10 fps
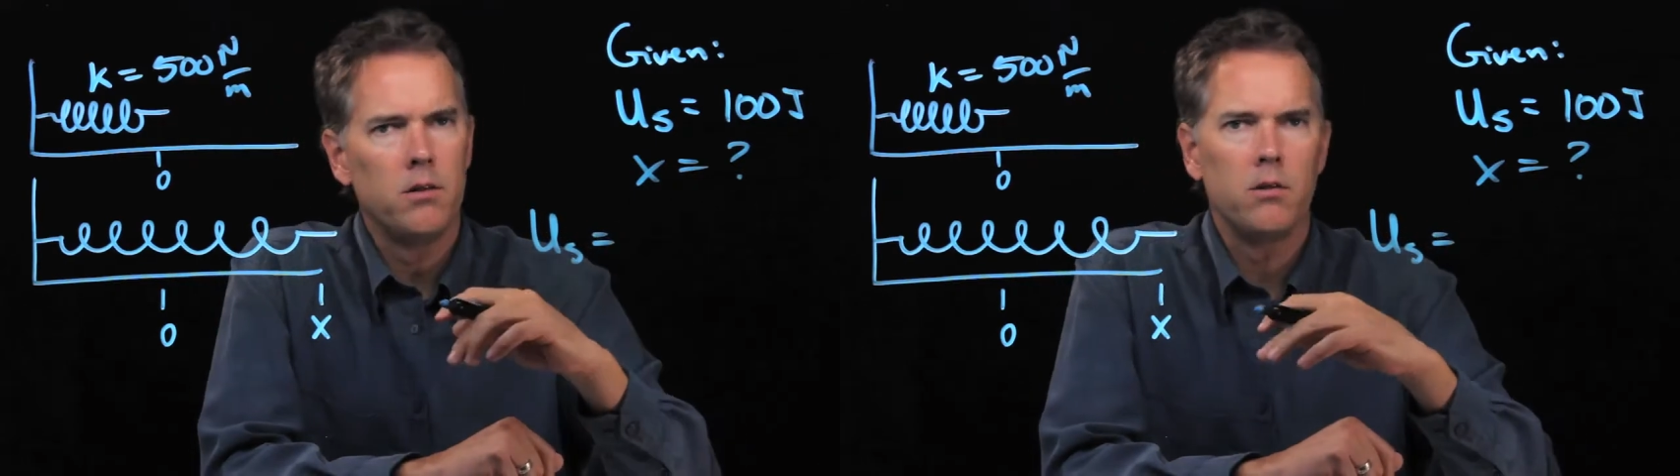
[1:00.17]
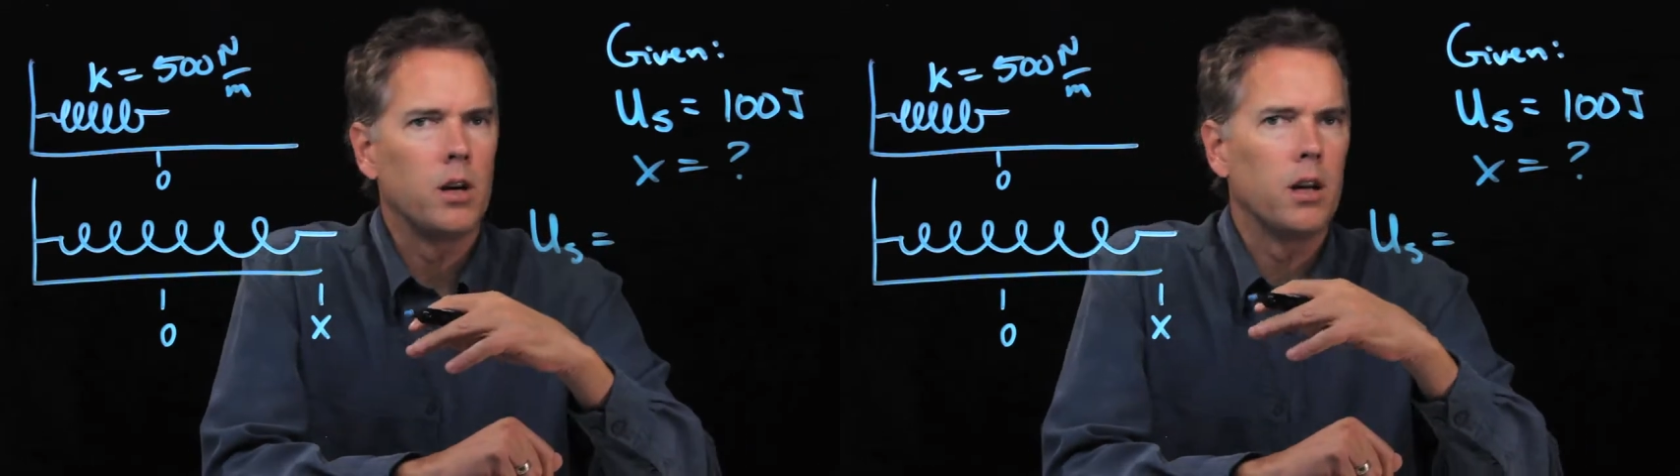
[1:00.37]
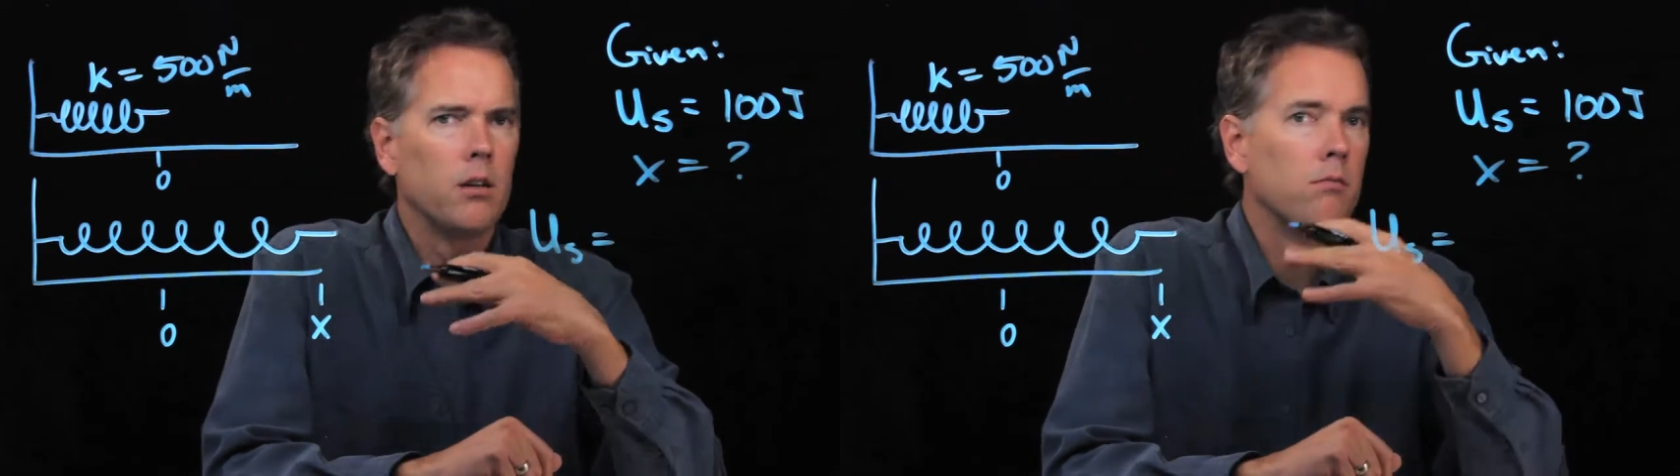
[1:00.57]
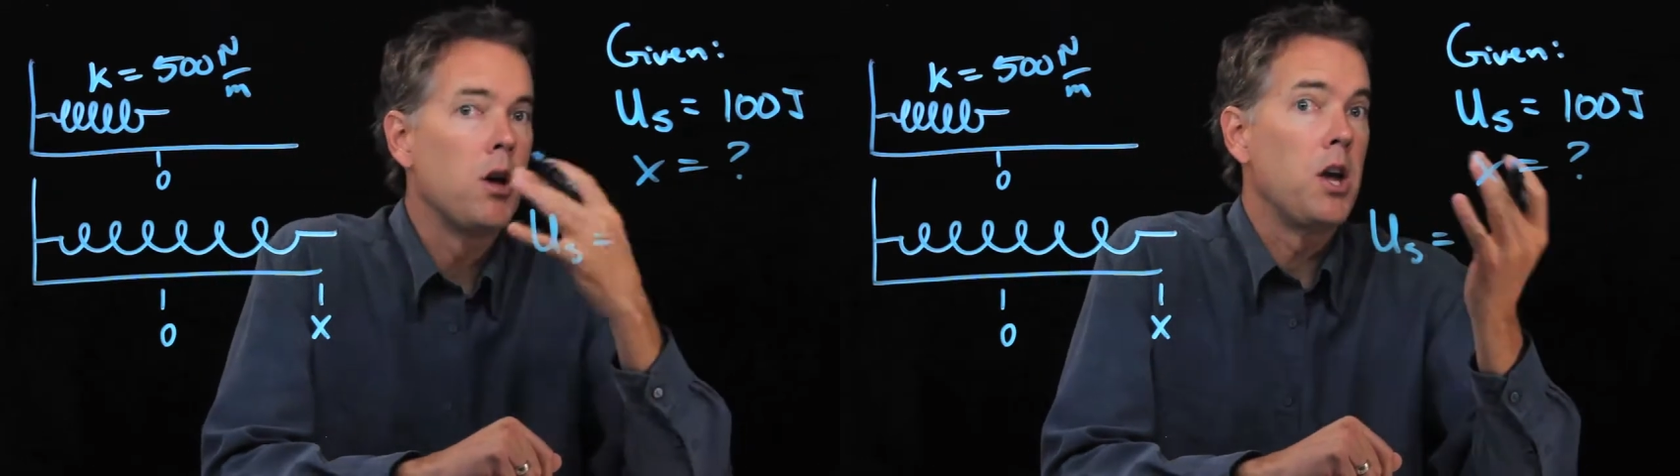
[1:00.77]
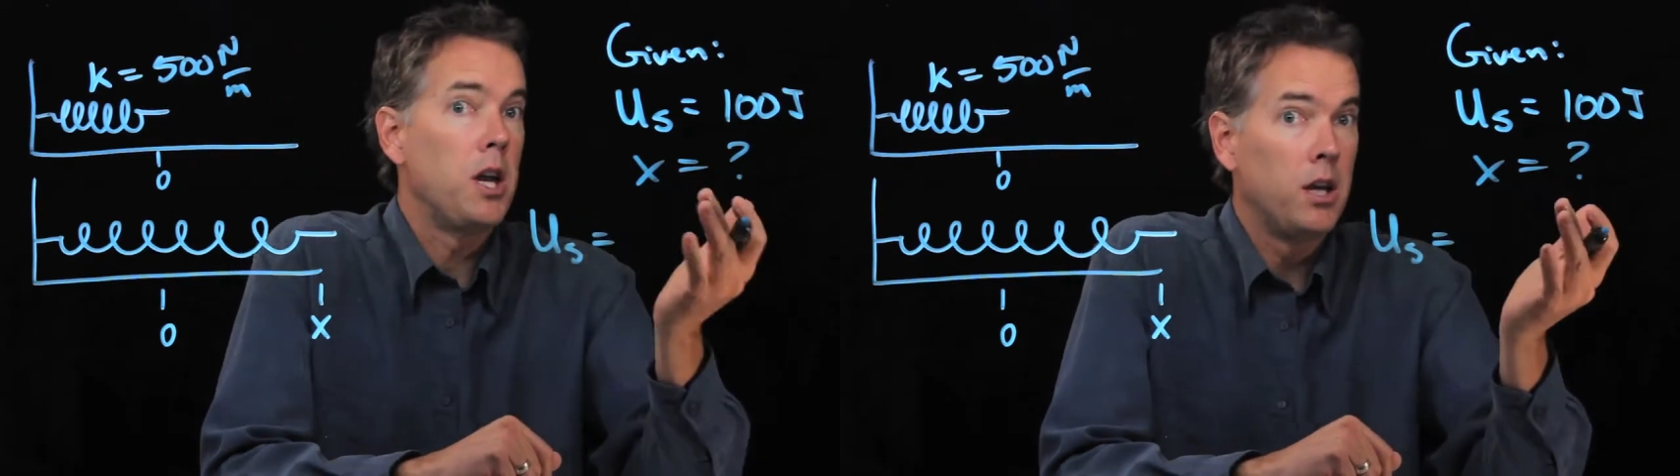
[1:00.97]
You can
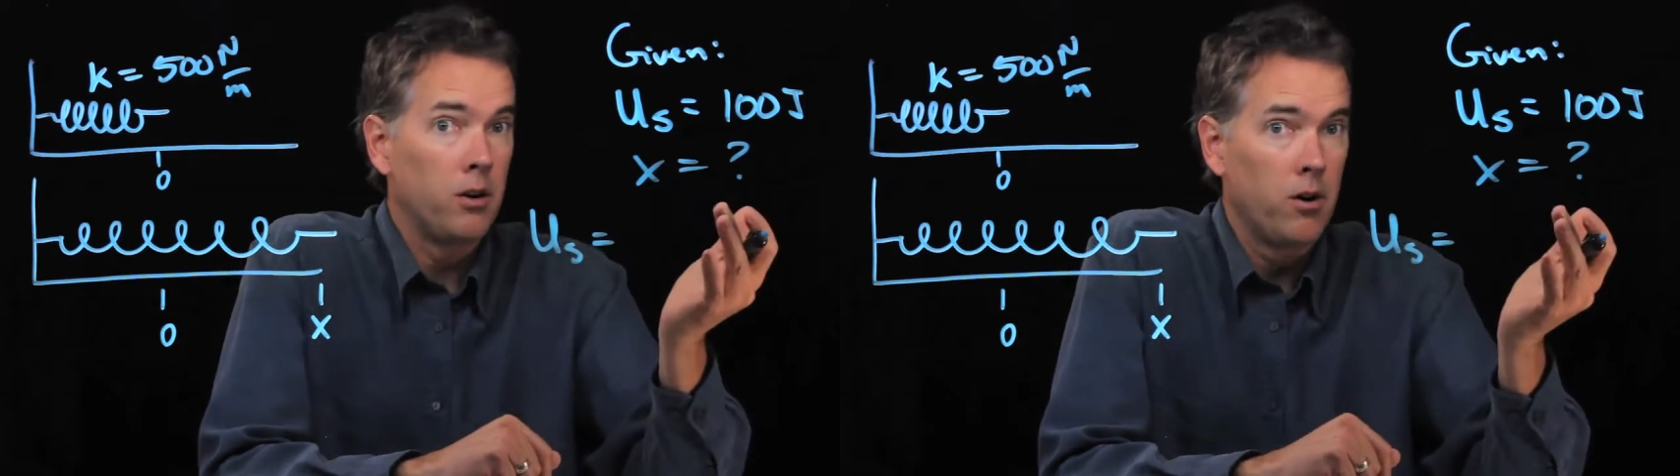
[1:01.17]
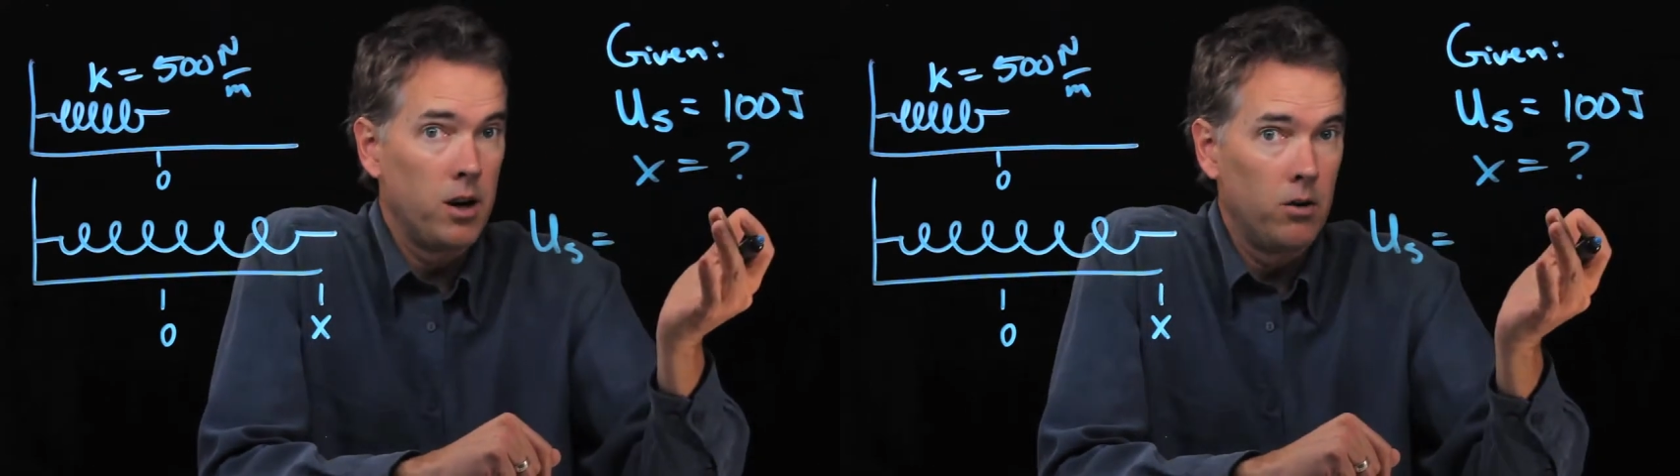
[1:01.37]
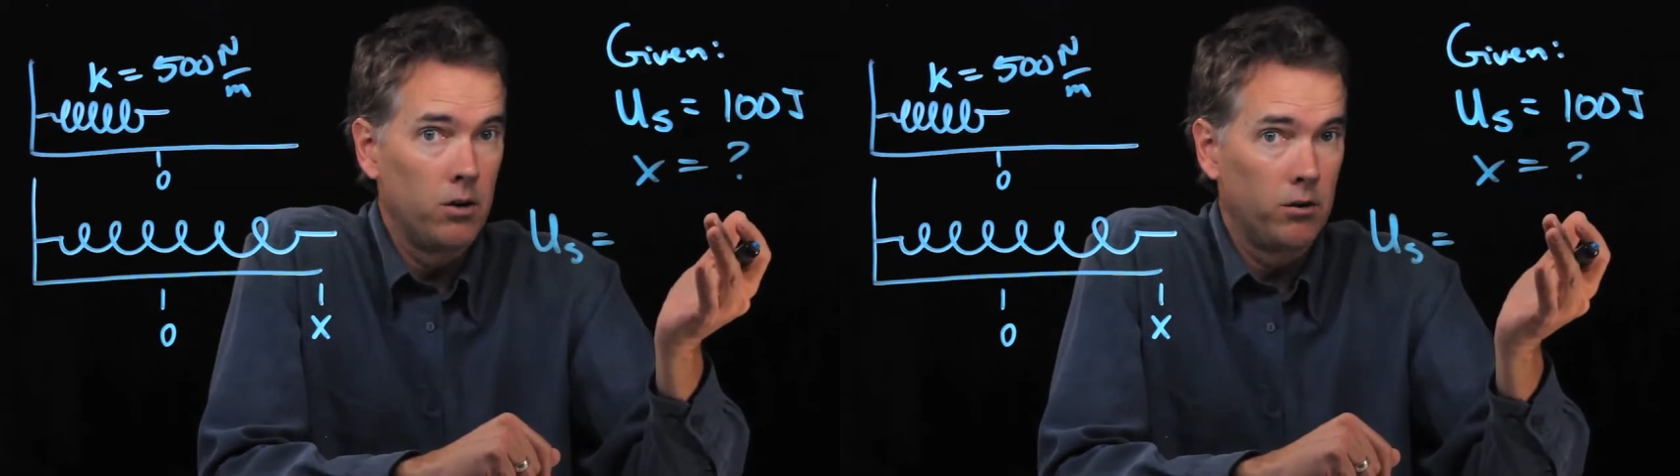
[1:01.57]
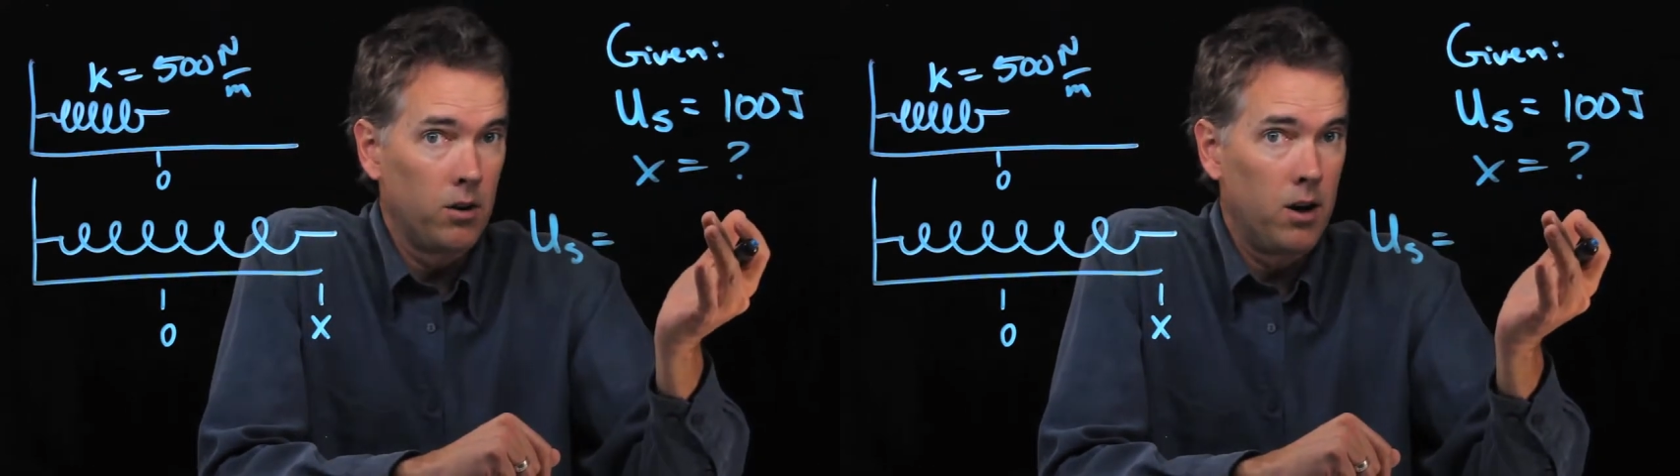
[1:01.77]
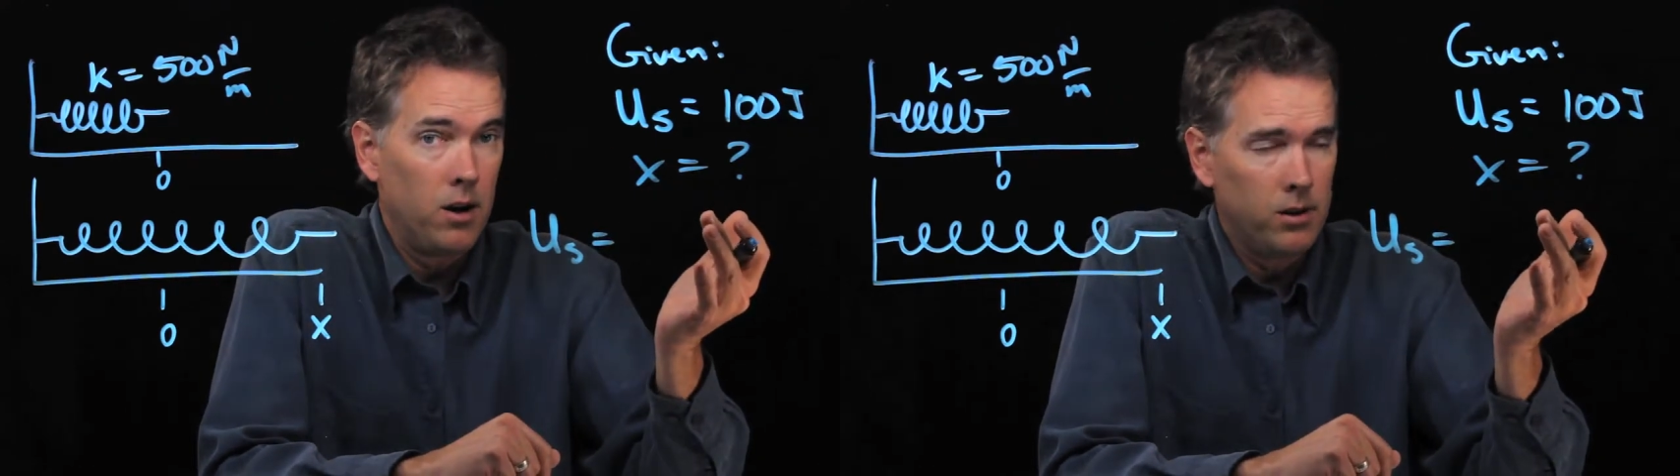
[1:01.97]
integrate Hooke's
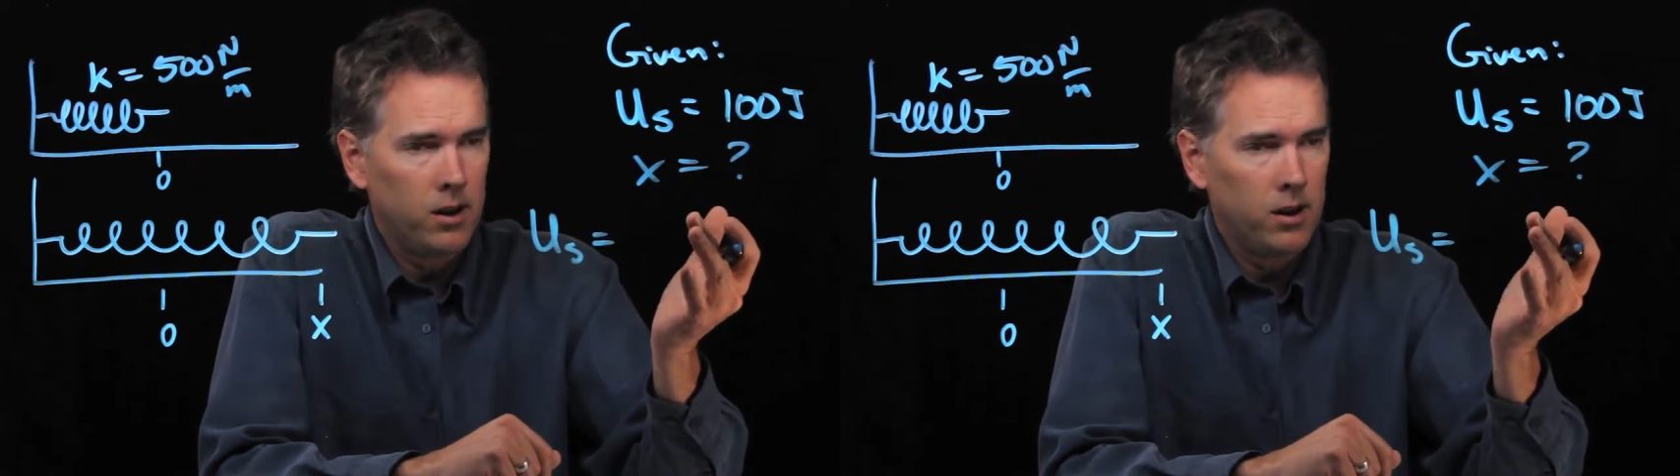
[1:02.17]
law